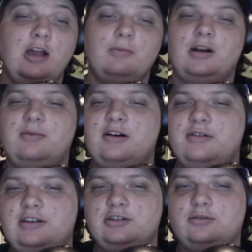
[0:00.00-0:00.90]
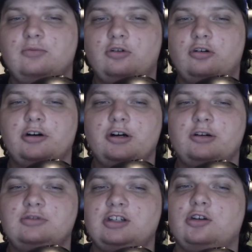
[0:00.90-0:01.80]
but I'm going to
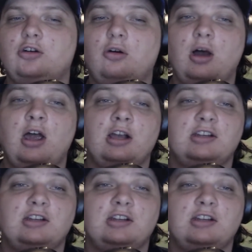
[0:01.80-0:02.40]
more do